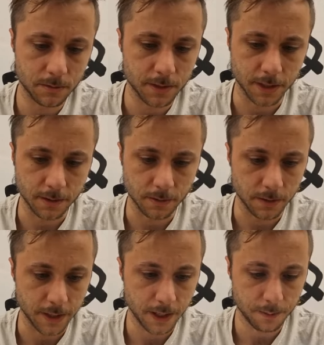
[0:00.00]
download
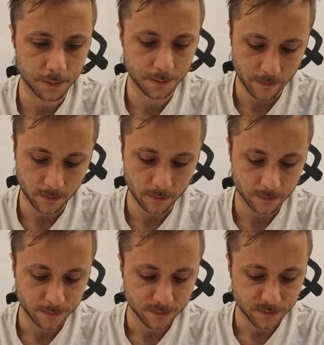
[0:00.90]
the app.
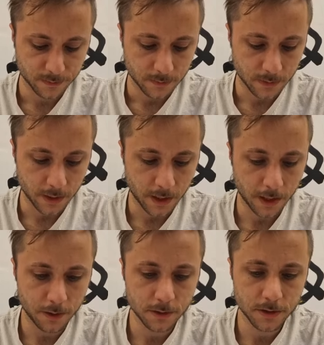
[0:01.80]

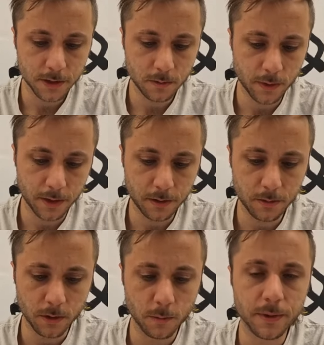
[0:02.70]
And usually when
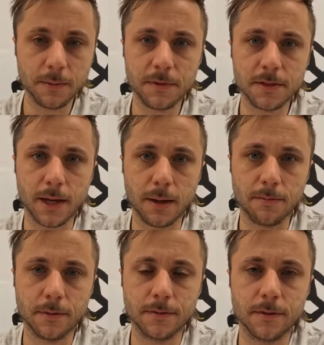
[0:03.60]
you open up this app
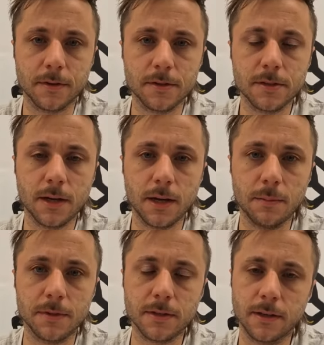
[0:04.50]
for the first
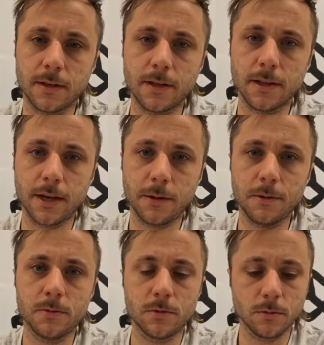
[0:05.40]
time, it's going to allow
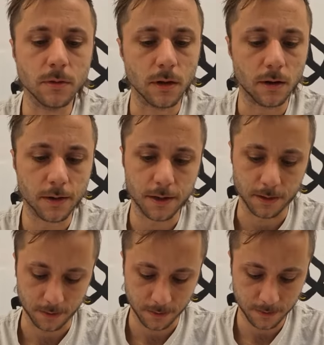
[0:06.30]
you to log
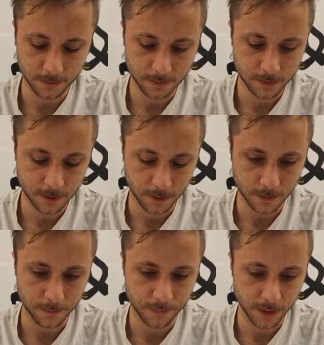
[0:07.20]
in.
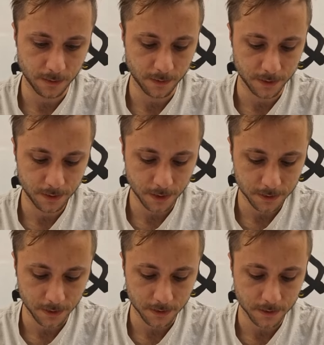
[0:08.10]
So if it
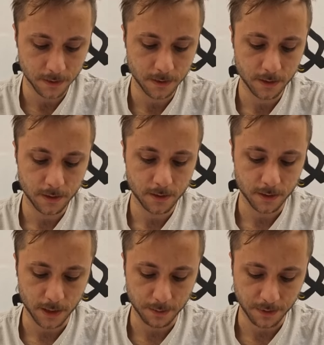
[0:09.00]
doesn't,
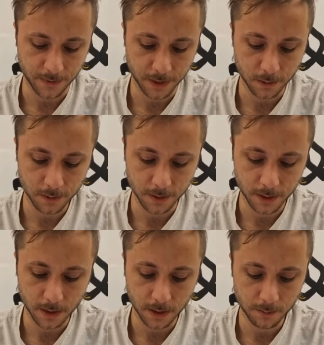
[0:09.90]
if I go to the
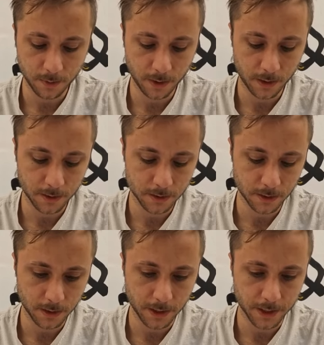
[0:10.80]
COM page,
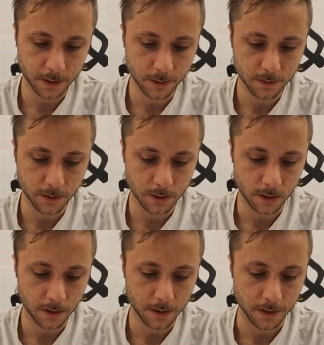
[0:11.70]
I can go to
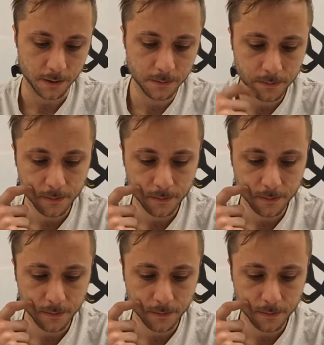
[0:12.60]
login,